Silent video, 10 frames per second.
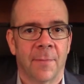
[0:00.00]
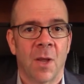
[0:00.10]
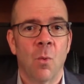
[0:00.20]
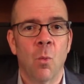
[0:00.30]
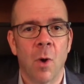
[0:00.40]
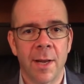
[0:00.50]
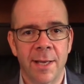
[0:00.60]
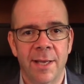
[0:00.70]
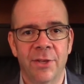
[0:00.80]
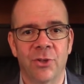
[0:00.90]
what
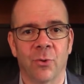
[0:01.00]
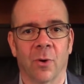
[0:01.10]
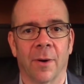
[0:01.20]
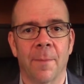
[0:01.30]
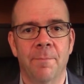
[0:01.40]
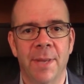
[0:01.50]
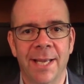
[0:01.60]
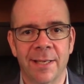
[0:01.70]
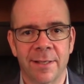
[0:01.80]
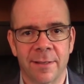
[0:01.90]
is your
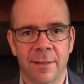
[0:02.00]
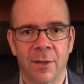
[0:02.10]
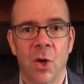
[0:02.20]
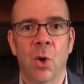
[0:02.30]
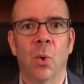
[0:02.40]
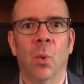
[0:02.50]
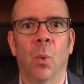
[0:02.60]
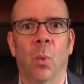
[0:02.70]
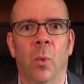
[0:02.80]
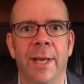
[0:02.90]
biggest
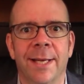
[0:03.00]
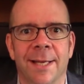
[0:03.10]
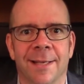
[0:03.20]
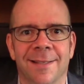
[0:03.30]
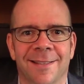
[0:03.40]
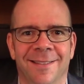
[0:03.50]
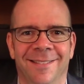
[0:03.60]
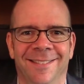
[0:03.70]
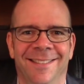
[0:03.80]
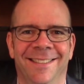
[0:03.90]
weakness?
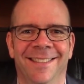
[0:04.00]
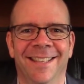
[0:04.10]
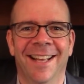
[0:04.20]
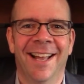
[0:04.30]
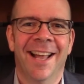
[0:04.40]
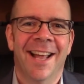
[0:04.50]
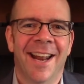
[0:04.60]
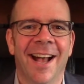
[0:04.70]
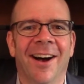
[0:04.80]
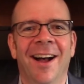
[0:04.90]

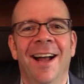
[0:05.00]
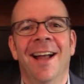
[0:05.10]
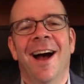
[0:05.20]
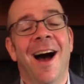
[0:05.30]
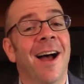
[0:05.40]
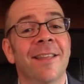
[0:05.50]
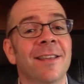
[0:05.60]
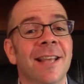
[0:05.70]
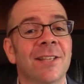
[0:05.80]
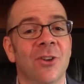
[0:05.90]
Now, I think
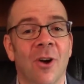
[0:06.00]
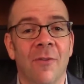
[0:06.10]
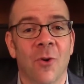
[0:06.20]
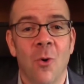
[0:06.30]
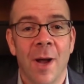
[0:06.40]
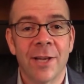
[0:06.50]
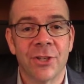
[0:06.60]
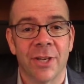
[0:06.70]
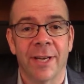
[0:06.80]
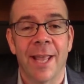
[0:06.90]
that's an awful
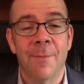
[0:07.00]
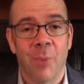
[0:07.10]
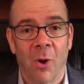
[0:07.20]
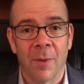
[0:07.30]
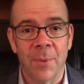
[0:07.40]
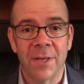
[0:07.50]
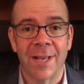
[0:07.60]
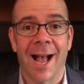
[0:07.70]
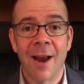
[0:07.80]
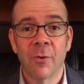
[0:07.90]
question, in part because
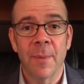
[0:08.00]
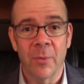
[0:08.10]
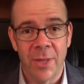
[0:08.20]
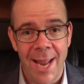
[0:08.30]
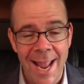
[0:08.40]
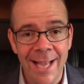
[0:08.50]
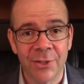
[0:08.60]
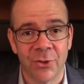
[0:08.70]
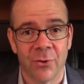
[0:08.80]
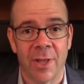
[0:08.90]
I remember the
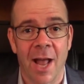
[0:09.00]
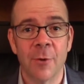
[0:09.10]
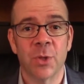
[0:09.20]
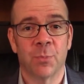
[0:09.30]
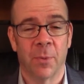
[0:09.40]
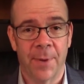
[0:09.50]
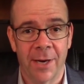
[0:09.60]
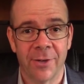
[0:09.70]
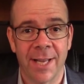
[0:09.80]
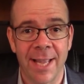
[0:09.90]
answer that I was
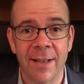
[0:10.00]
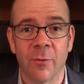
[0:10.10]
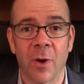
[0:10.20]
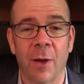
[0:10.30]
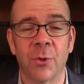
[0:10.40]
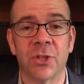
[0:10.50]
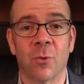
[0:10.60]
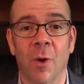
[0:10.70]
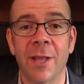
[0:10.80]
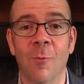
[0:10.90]
prepared to give when I was
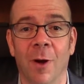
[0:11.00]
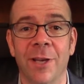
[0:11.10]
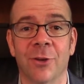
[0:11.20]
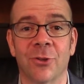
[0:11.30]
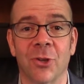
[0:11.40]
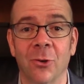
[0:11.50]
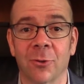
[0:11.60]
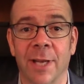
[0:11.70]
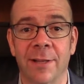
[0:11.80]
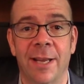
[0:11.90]
21 years old
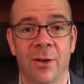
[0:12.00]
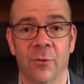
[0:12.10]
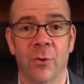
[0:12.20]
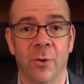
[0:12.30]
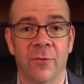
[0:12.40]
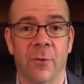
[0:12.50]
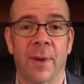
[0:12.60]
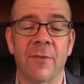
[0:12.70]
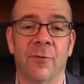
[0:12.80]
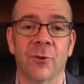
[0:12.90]
and interviewing for
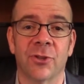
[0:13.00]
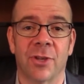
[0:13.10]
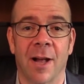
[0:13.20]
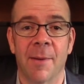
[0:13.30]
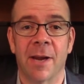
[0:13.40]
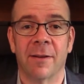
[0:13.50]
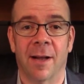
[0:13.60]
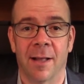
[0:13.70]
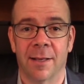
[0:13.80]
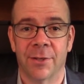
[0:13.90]
my first job out of
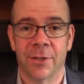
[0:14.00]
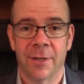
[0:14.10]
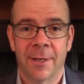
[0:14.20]
college.